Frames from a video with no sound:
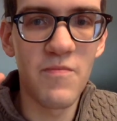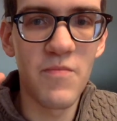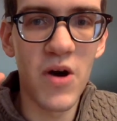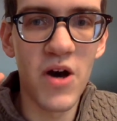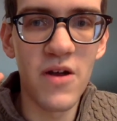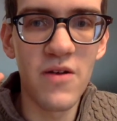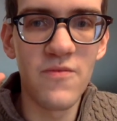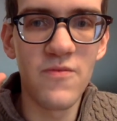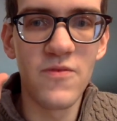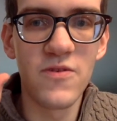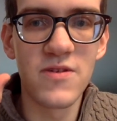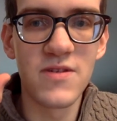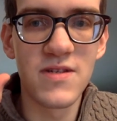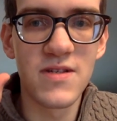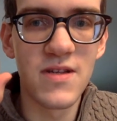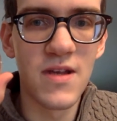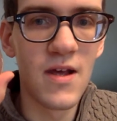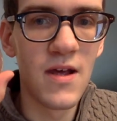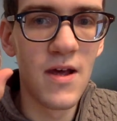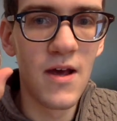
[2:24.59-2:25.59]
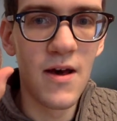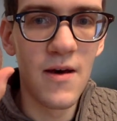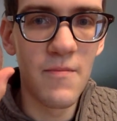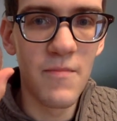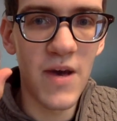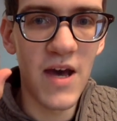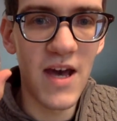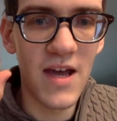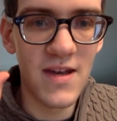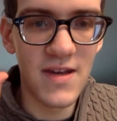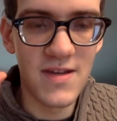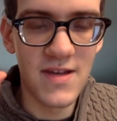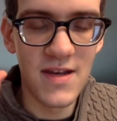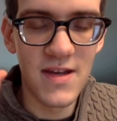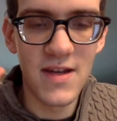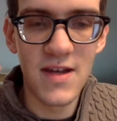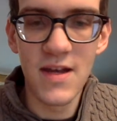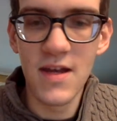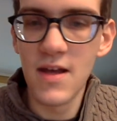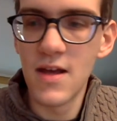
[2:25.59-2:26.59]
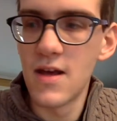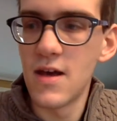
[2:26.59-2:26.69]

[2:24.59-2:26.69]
button was patented.